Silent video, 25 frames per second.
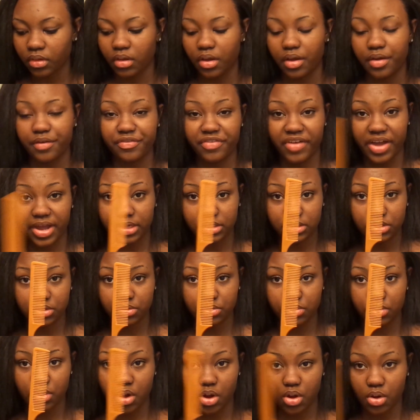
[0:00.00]
a fine
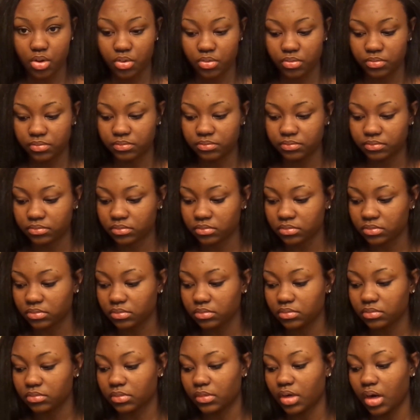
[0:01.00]
tooth comb,
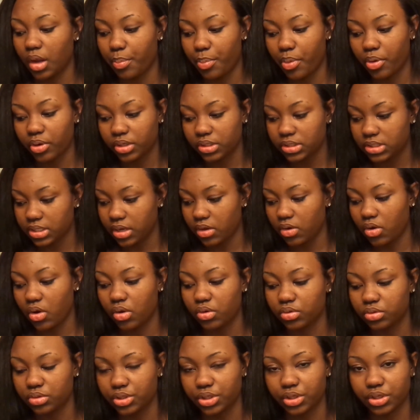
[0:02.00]
a ponytail
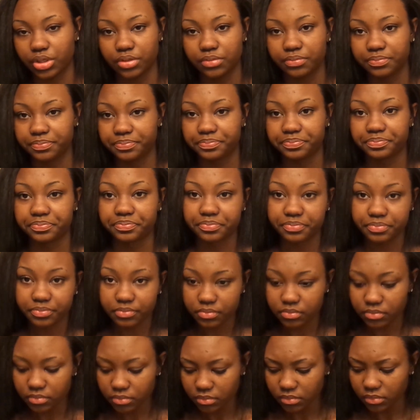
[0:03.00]
holder,
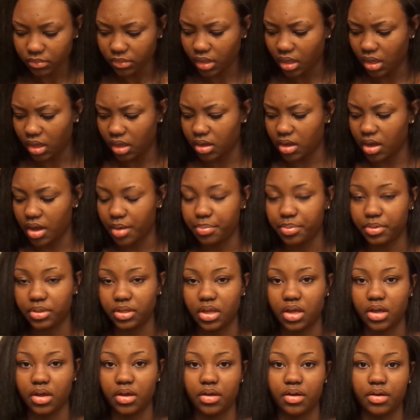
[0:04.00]
a couple
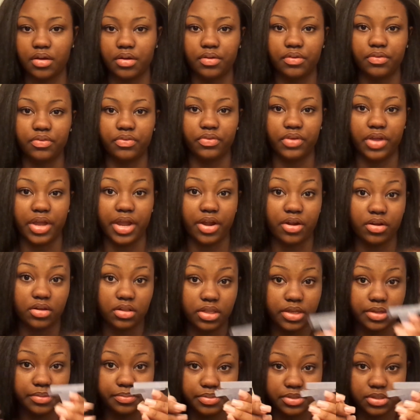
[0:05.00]
of hair
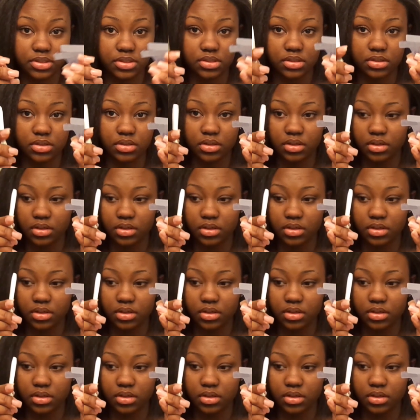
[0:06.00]
clips,